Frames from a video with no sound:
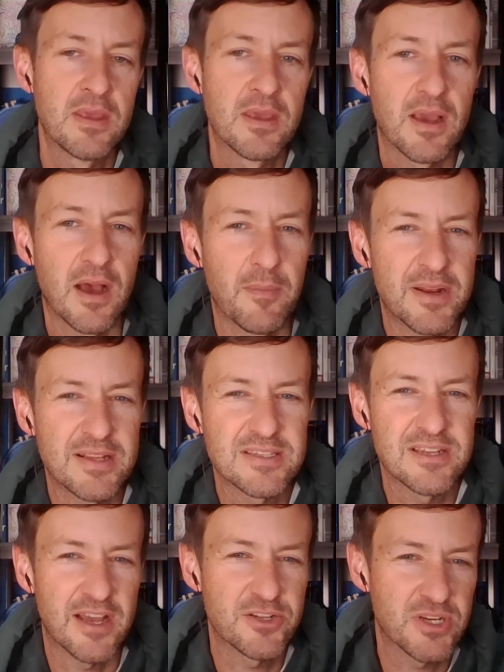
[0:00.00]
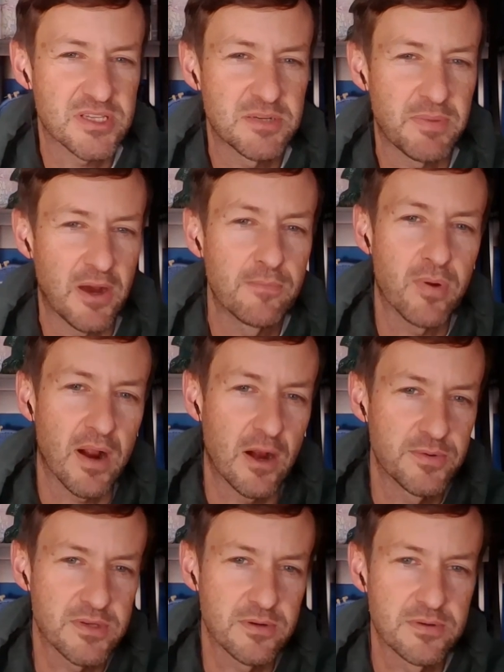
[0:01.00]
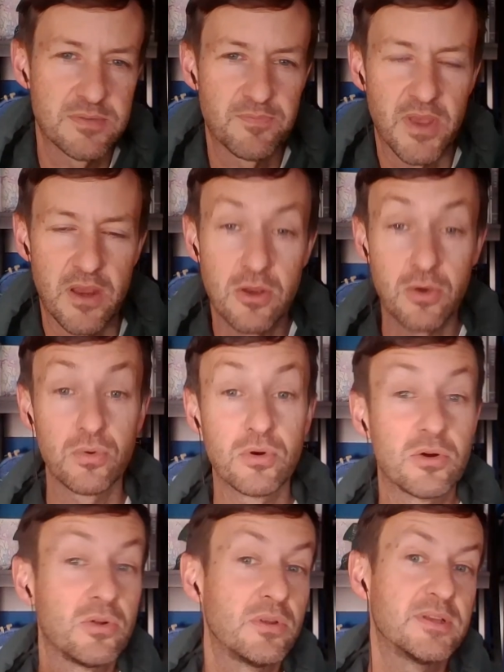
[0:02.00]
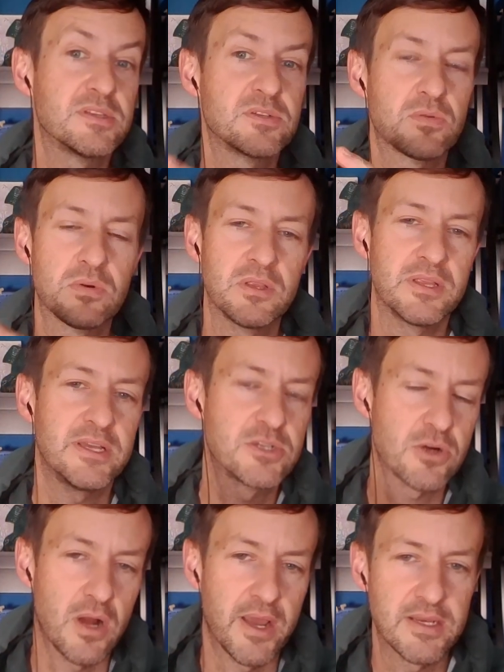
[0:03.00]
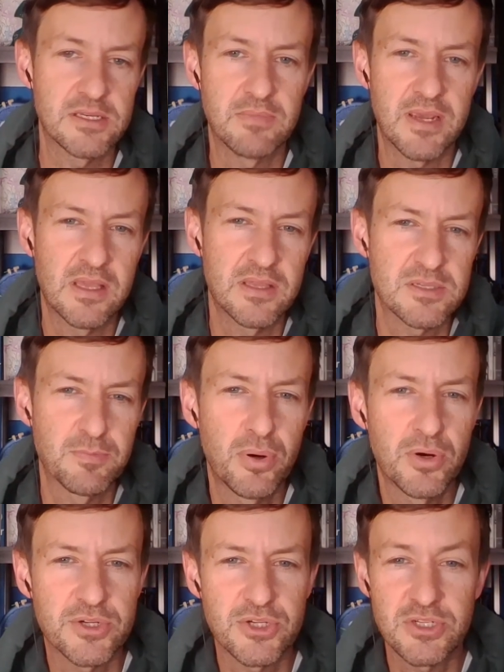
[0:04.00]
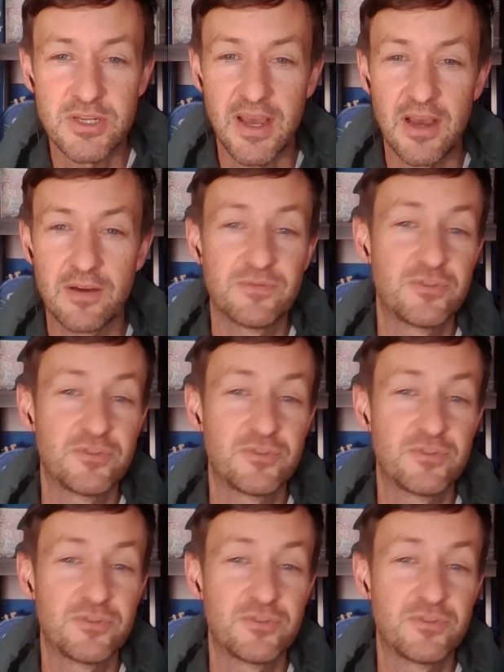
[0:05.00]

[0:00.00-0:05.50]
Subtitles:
And it's not just about browsers. Google is really trying to make this push to have